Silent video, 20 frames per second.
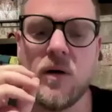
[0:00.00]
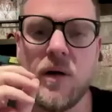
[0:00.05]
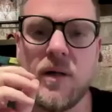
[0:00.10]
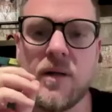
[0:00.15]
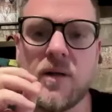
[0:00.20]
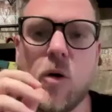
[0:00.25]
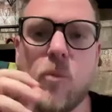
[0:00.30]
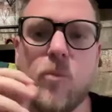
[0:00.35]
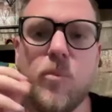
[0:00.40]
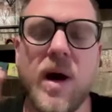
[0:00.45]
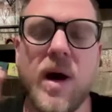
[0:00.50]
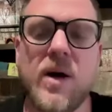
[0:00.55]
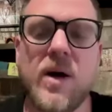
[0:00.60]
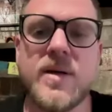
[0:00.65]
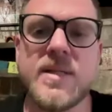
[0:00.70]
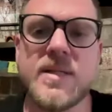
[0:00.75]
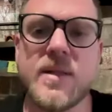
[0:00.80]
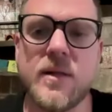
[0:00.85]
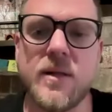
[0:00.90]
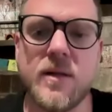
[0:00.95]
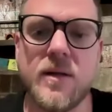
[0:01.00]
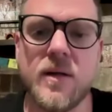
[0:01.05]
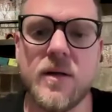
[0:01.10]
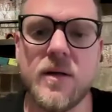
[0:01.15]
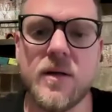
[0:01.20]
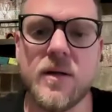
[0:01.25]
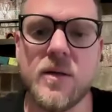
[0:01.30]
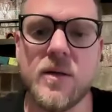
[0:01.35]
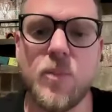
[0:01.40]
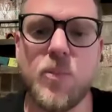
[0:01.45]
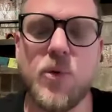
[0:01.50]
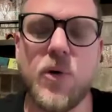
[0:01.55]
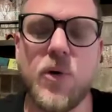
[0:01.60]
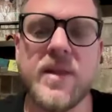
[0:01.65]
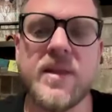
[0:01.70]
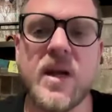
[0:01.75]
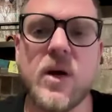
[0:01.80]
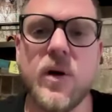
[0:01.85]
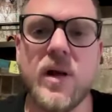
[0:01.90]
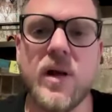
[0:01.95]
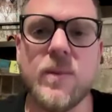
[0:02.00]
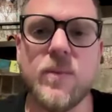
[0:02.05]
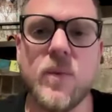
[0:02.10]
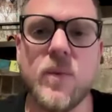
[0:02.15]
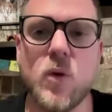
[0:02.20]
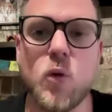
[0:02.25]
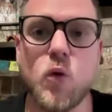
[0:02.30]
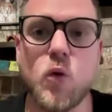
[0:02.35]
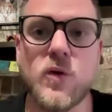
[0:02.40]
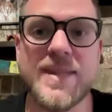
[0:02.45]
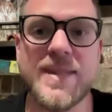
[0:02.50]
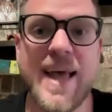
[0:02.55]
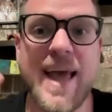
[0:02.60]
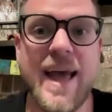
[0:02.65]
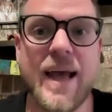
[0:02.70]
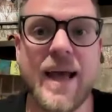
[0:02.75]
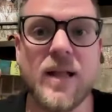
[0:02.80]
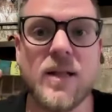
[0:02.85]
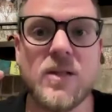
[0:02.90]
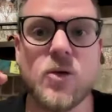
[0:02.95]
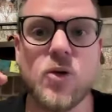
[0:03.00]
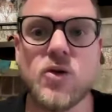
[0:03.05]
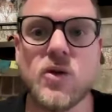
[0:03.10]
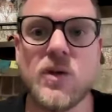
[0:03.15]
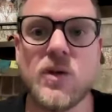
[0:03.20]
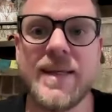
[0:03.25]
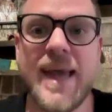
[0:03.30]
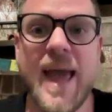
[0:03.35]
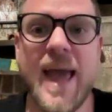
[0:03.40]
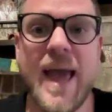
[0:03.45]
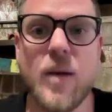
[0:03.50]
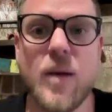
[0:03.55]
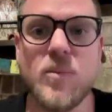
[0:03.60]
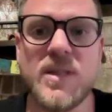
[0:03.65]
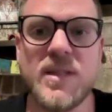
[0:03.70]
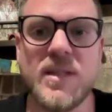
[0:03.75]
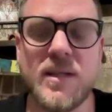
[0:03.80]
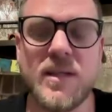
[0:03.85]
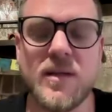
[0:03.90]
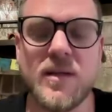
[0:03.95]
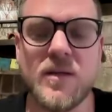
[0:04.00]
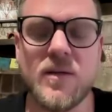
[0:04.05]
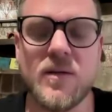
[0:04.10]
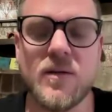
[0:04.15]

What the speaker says: In comparison, the Preta realm looks totally empty.